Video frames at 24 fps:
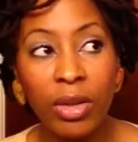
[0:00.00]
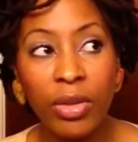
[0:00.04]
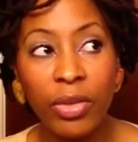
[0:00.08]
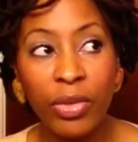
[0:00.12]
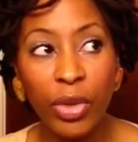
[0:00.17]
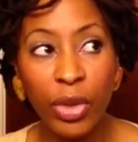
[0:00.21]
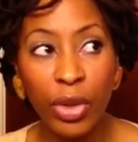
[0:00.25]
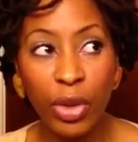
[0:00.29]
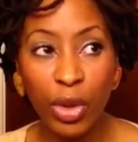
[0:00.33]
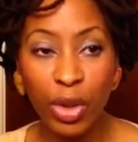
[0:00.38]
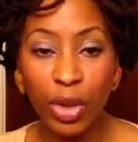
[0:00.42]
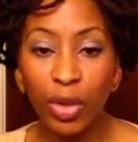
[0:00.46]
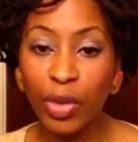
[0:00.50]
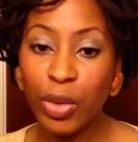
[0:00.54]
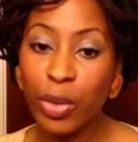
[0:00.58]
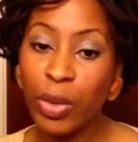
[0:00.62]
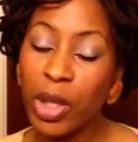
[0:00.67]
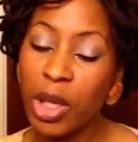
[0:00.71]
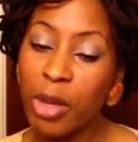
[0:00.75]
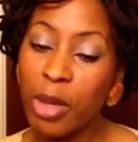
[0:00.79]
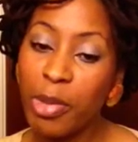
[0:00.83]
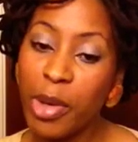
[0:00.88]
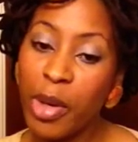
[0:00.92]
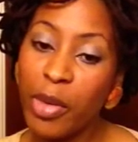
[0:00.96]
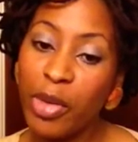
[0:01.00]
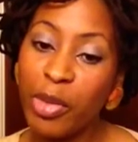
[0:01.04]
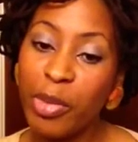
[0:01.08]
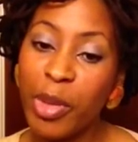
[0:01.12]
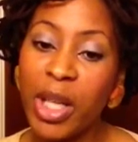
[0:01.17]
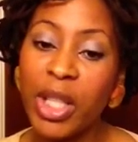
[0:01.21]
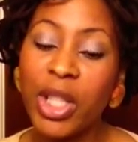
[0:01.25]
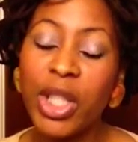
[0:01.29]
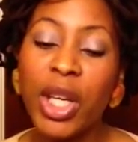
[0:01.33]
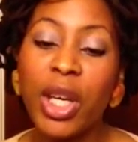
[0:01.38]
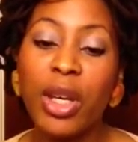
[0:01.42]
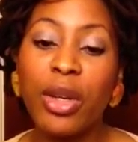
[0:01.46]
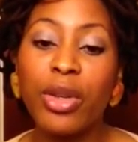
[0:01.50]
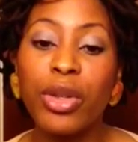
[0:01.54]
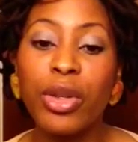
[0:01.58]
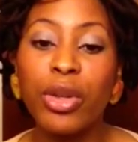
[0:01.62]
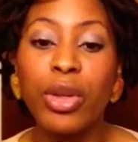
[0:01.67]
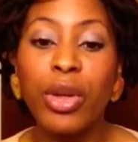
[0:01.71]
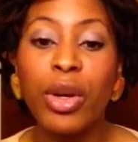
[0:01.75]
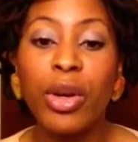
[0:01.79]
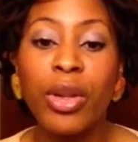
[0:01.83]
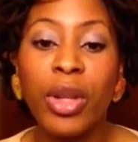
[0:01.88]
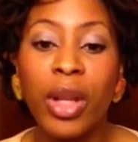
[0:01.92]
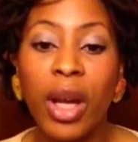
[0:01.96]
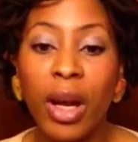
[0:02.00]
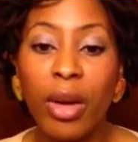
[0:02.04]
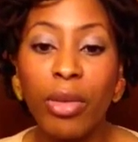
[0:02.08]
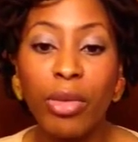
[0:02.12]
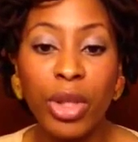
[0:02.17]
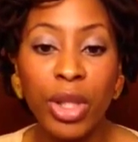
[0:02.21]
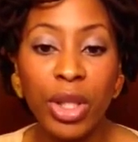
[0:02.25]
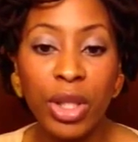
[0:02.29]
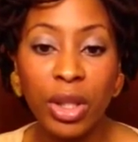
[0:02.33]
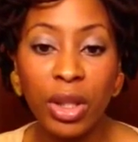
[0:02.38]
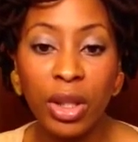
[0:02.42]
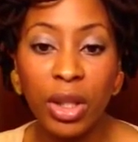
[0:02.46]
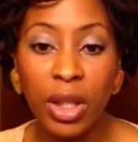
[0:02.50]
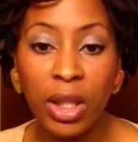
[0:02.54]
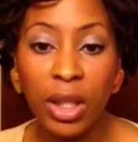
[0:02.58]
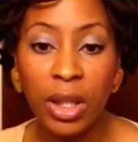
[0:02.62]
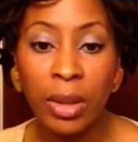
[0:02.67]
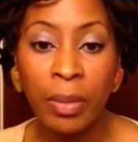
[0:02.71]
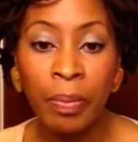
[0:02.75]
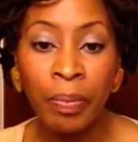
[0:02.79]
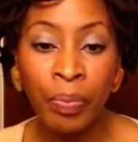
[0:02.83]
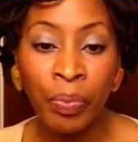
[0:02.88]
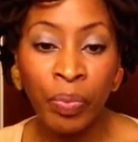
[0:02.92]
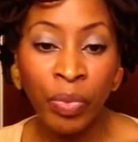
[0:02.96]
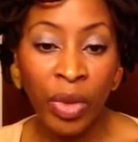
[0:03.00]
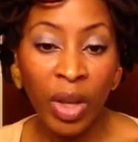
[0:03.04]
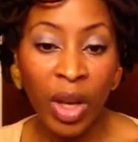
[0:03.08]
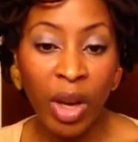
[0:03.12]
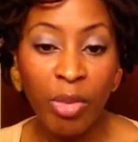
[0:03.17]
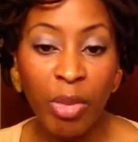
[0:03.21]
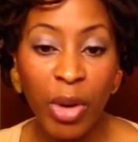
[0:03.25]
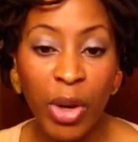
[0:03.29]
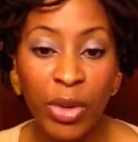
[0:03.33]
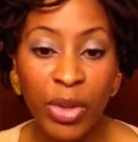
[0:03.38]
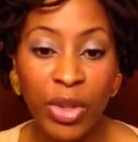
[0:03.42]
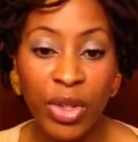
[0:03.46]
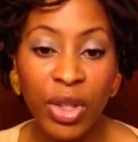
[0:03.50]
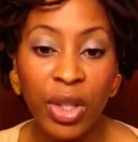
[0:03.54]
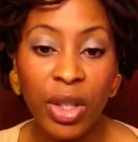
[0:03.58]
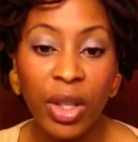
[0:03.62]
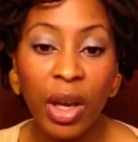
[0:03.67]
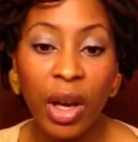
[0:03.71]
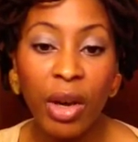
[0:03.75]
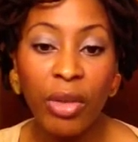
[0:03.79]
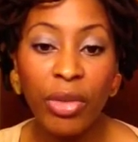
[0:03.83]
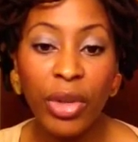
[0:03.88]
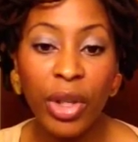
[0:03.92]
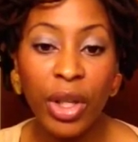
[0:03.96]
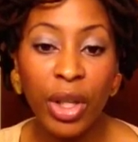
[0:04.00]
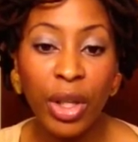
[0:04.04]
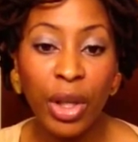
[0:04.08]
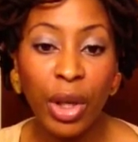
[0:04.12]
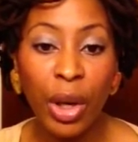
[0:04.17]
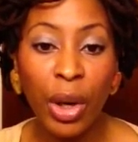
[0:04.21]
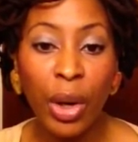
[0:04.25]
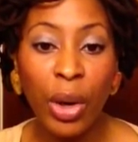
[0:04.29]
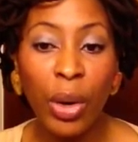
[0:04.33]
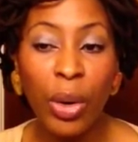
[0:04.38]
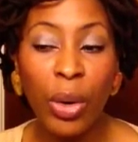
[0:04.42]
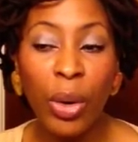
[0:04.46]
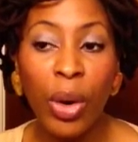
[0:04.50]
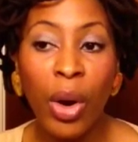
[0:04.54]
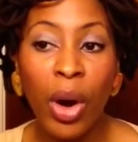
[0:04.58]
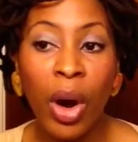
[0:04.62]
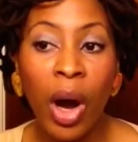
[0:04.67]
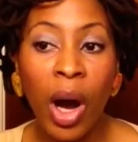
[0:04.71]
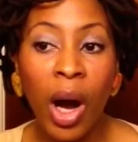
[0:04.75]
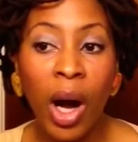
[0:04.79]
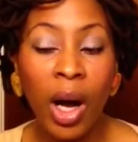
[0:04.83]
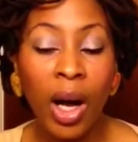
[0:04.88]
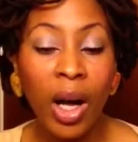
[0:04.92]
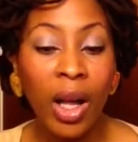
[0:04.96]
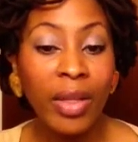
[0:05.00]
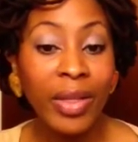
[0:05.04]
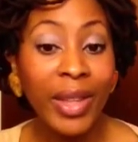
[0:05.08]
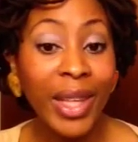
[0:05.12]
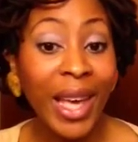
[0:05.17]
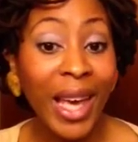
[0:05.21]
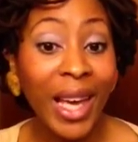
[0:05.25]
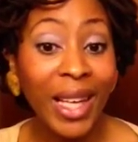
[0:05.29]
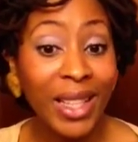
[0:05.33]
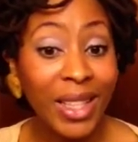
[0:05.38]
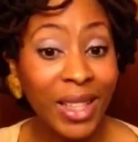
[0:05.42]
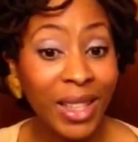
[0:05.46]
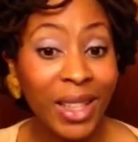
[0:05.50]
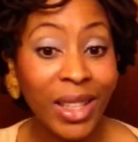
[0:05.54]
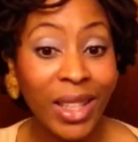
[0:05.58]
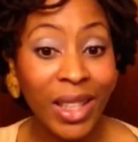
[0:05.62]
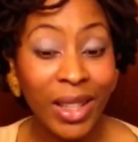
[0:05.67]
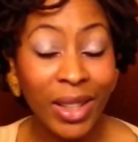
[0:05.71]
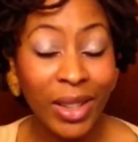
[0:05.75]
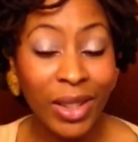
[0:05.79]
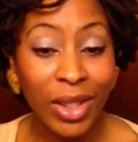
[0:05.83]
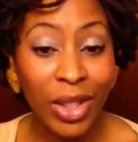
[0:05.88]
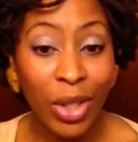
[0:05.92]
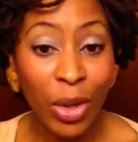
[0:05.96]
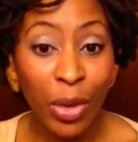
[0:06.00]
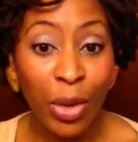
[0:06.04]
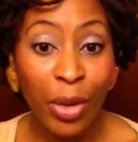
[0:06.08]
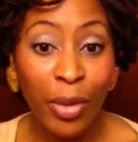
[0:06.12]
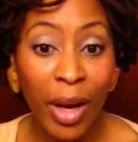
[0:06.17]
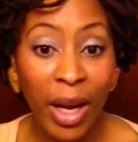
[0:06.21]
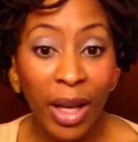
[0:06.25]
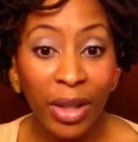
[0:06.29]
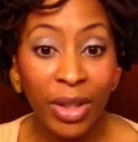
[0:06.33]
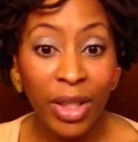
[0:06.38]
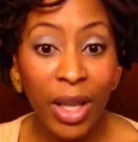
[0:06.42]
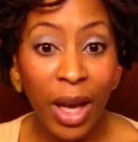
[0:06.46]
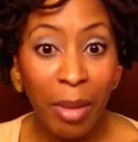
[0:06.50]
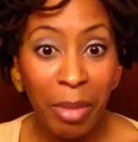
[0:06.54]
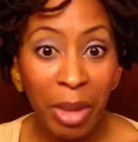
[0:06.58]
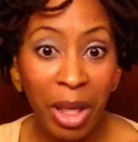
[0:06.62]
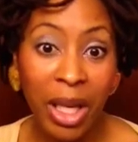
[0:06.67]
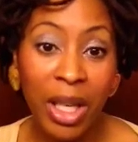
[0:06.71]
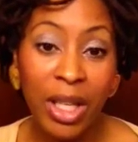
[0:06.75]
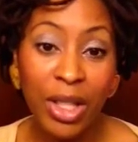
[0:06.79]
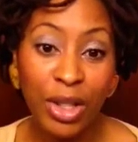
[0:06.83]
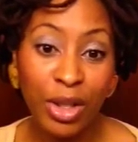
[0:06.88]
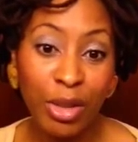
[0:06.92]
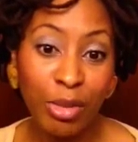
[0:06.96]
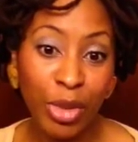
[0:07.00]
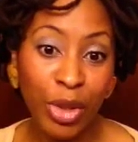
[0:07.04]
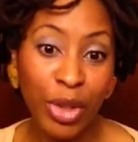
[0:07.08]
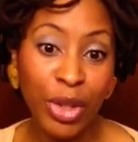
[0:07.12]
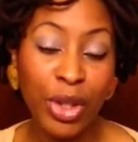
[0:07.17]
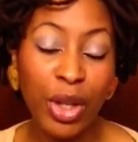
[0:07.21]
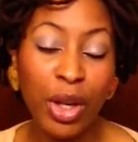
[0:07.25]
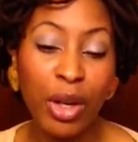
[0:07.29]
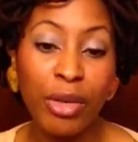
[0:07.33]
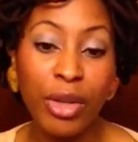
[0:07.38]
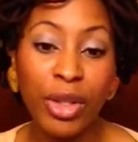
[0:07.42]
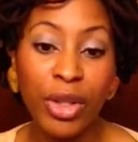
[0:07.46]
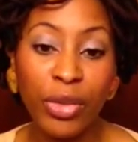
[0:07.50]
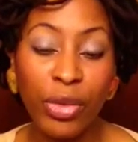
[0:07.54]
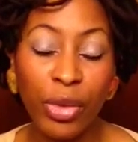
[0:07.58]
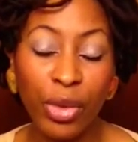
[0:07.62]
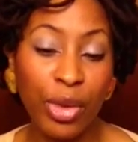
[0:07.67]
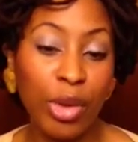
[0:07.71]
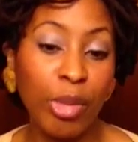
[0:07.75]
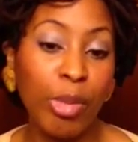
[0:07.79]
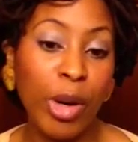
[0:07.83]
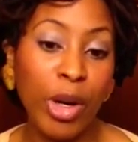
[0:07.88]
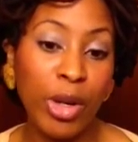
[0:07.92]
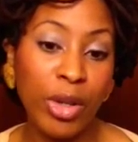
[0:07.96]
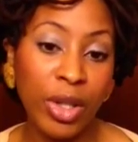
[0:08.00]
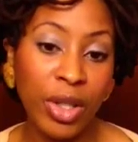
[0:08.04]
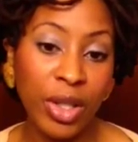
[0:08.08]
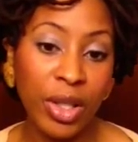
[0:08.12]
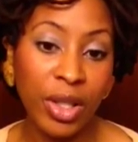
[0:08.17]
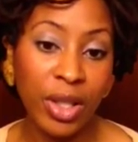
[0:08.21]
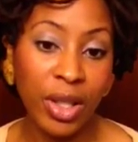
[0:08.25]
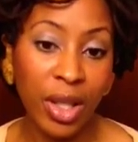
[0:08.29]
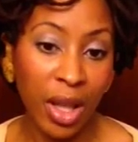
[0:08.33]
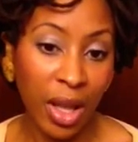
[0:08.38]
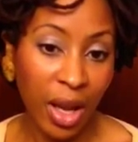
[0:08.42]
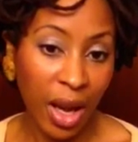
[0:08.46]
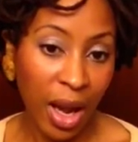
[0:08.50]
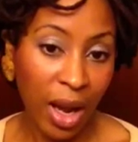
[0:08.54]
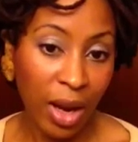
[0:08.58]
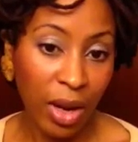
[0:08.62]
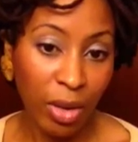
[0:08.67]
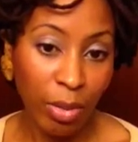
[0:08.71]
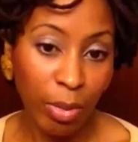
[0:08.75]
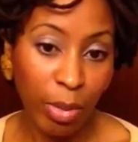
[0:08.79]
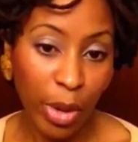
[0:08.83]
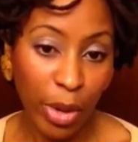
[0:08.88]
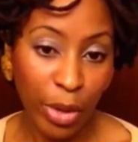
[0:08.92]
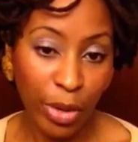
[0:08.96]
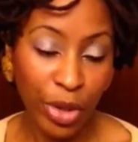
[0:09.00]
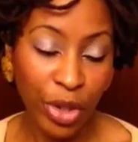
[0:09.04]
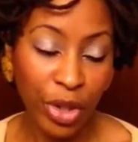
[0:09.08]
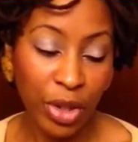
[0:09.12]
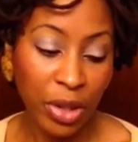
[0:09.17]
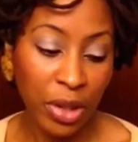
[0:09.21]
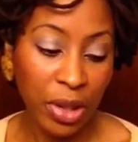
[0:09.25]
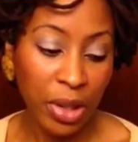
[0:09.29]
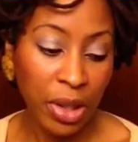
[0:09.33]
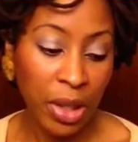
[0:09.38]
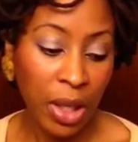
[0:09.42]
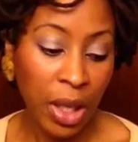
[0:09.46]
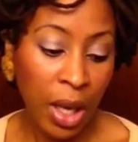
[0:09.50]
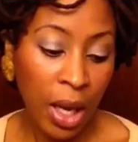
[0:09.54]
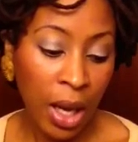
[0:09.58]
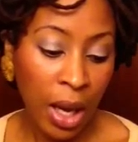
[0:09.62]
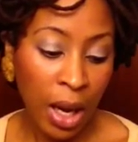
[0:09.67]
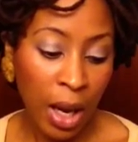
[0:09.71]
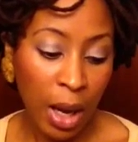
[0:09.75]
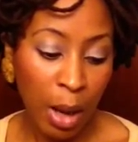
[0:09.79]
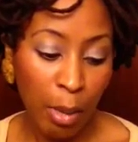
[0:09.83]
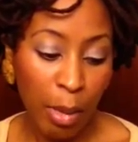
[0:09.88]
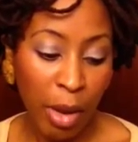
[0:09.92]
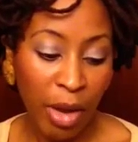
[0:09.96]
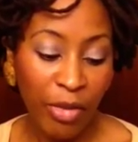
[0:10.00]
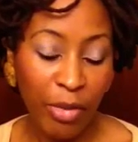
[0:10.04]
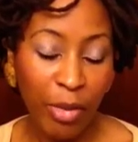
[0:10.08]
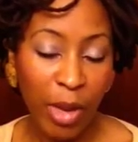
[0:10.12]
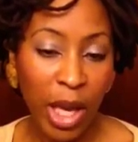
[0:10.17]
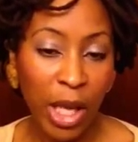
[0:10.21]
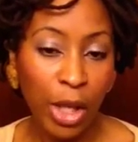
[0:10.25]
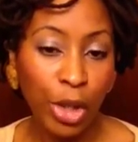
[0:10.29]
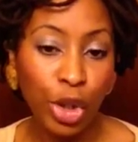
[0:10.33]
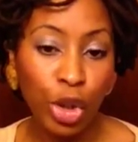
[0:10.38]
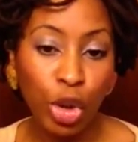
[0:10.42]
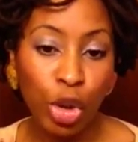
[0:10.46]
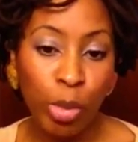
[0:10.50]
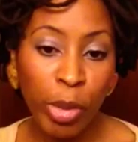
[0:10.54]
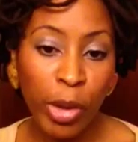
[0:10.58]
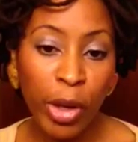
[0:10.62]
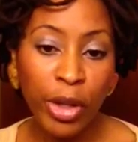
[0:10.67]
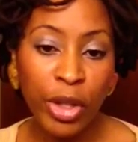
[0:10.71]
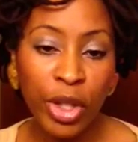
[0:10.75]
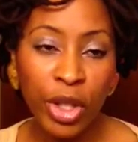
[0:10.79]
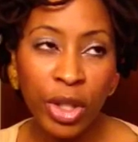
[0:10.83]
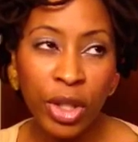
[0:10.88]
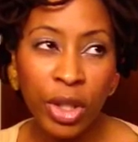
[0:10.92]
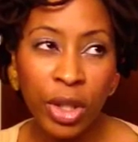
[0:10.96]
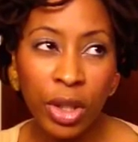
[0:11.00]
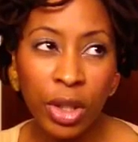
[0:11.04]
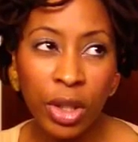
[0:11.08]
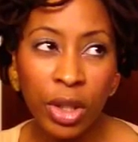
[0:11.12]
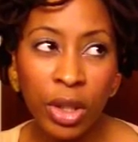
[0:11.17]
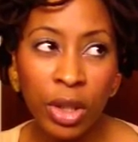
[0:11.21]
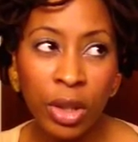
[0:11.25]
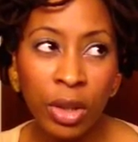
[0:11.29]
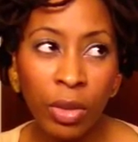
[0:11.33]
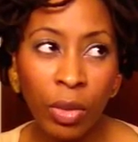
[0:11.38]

For those of you who keep up with my channel, you know that I recently have posted a video on the excellent turnaround time and customer service for the purses that I purchased. Um, I've made two purchases.